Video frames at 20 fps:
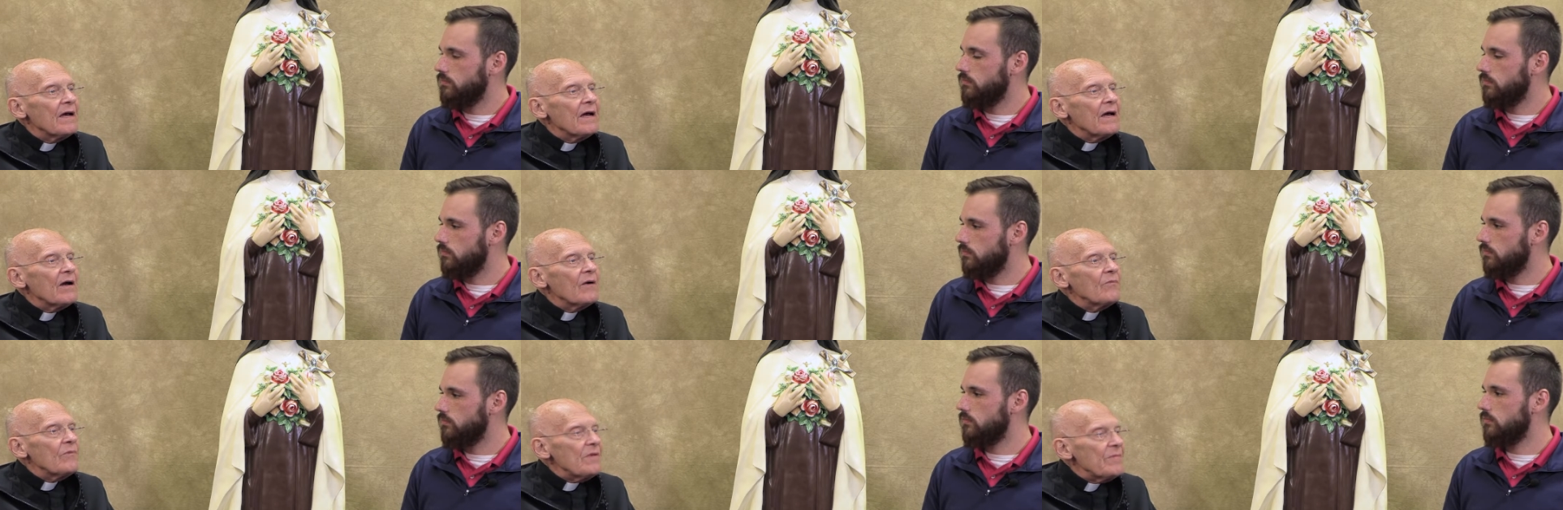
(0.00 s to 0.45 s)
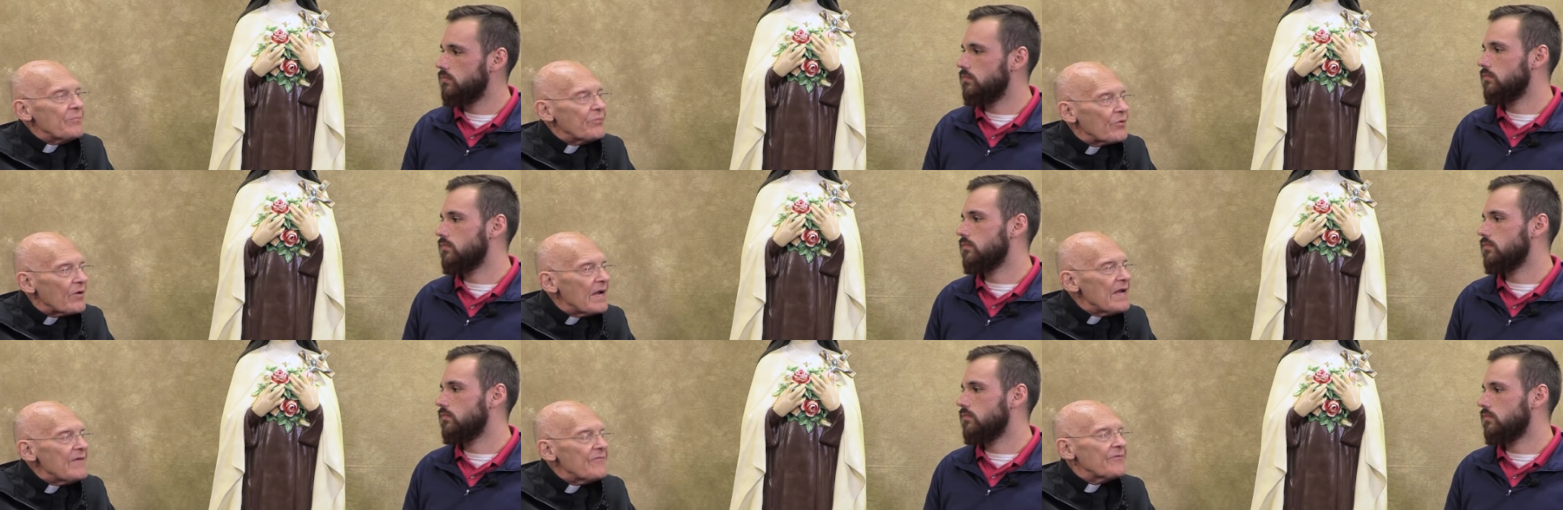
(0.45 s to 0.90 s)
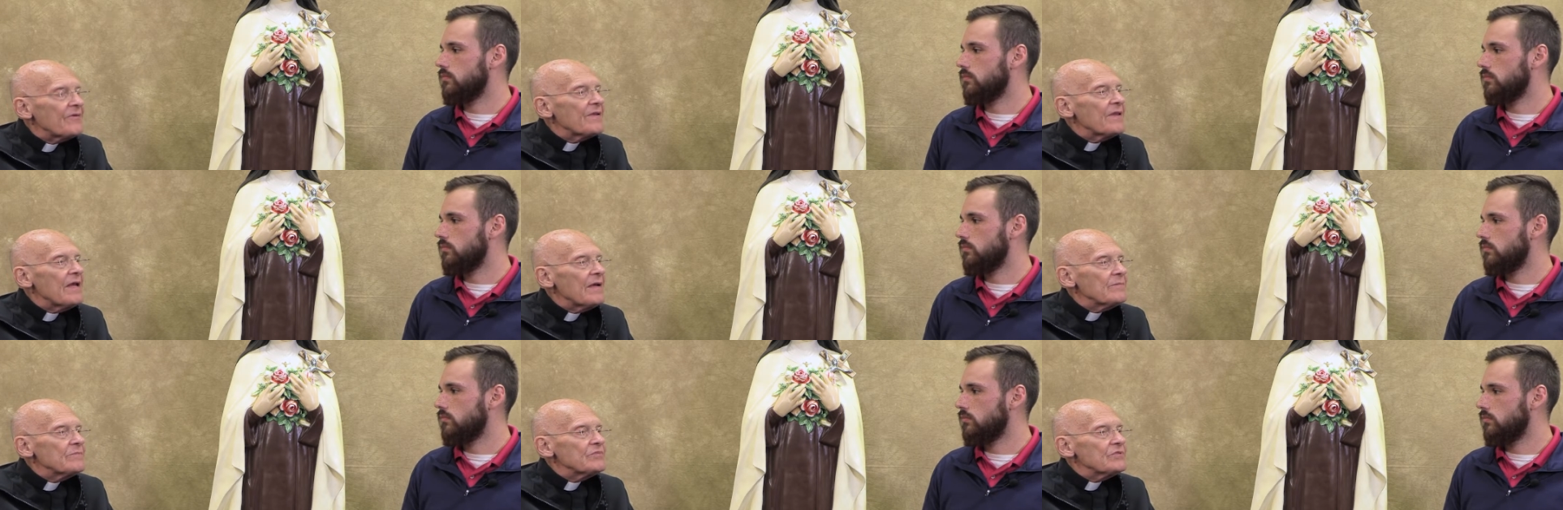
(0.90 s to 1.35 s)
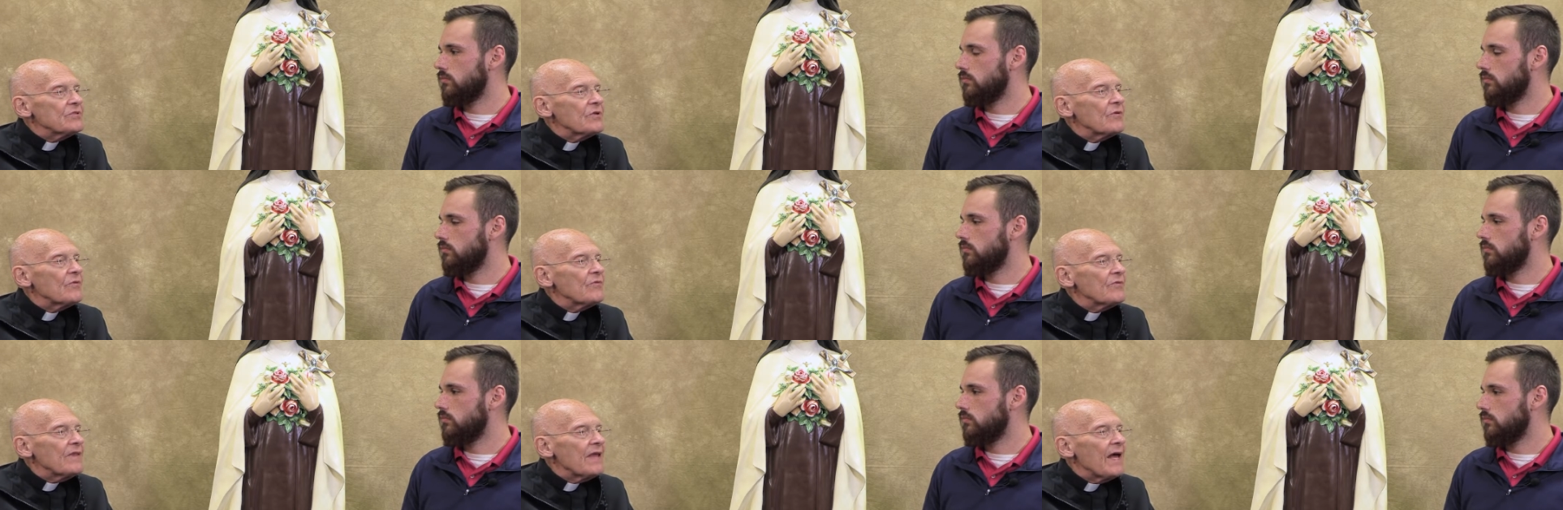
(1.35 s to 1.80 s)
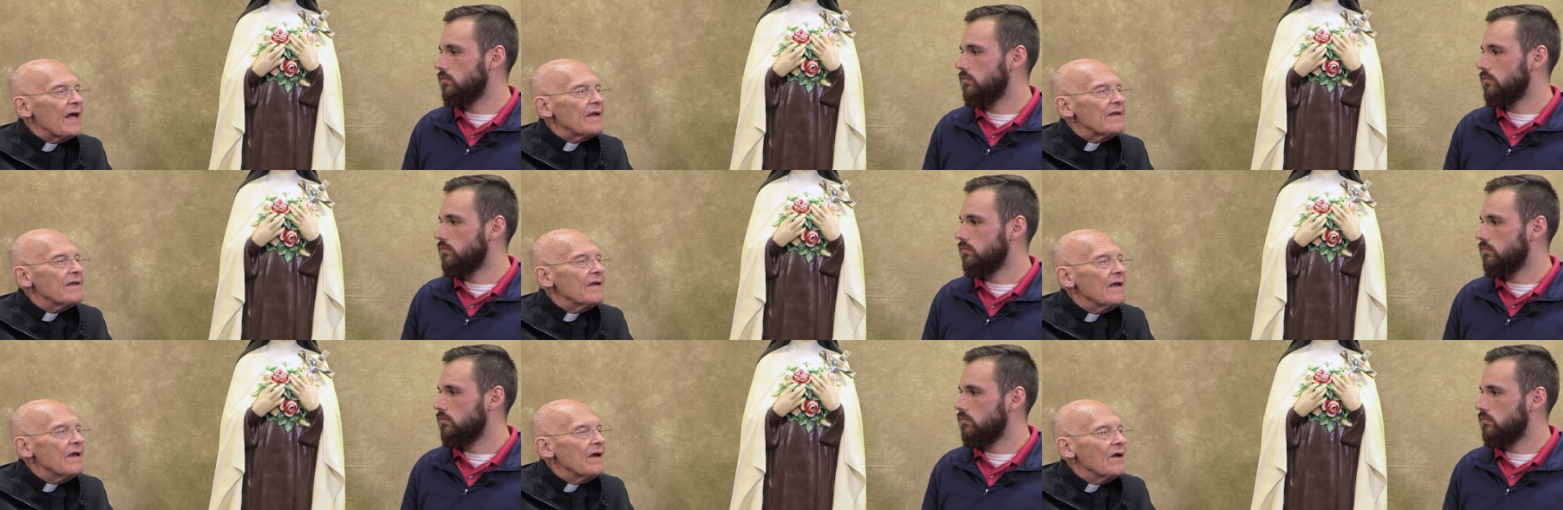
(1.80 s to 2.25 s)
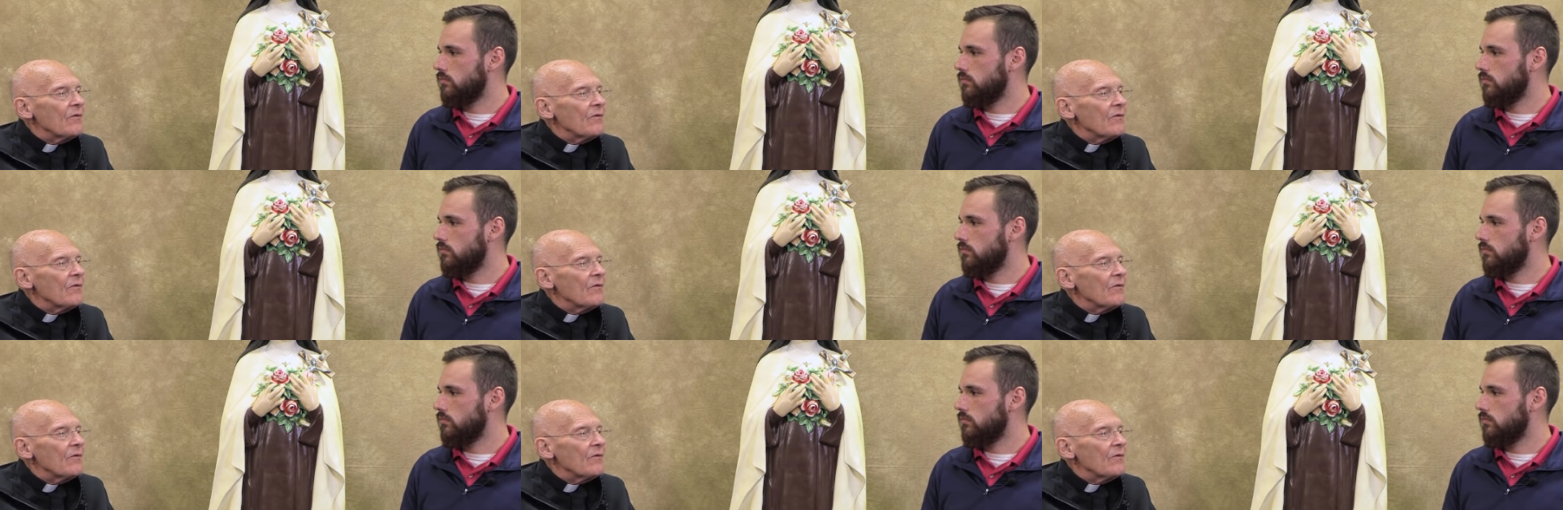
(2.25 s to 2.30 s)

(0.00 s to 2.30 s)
Speaker 1: uh, we pray for them so that